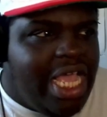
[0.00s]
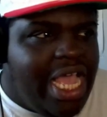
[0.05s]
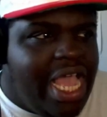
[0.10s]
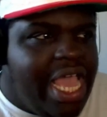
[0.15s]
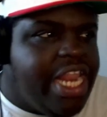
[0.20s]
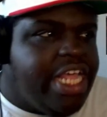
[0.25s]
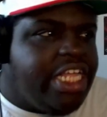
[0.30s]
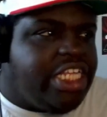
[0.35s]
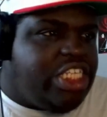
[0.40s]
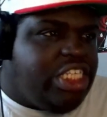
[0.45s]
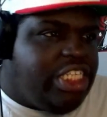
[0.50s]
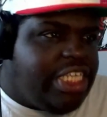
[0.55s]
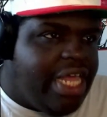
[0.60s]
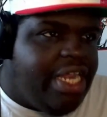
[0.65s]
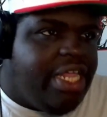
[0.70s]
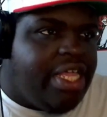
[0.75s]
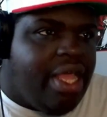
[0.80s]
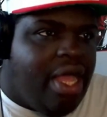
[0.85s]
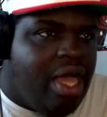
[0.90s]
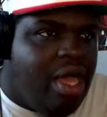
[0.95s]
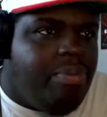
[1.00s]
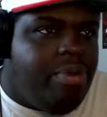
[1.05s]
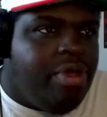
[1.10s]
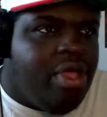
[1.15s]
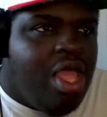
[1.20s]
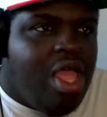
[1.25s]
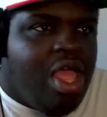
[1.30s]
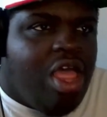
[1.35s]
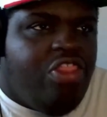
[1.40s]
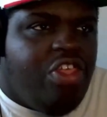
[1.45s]
It is setting up
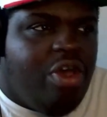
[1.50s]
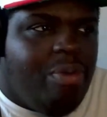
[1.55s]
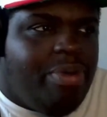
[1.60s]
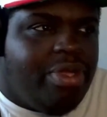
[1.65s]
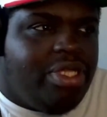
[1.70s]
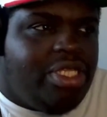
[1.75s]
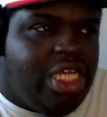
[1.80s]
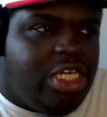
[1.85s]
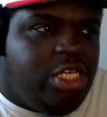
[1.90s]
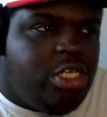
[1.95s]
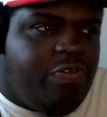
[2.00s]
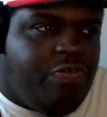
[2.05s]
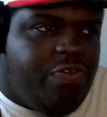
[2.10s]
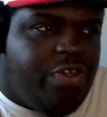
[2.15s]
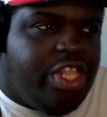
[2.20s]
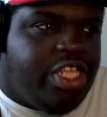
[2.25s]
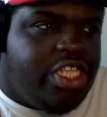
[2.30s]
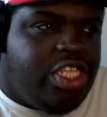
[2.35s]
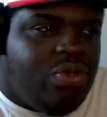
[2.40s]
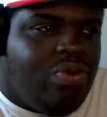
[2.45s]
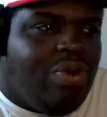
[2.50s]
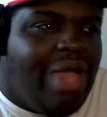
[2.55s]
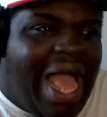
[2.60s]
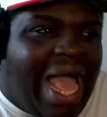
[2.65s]
the potential for this to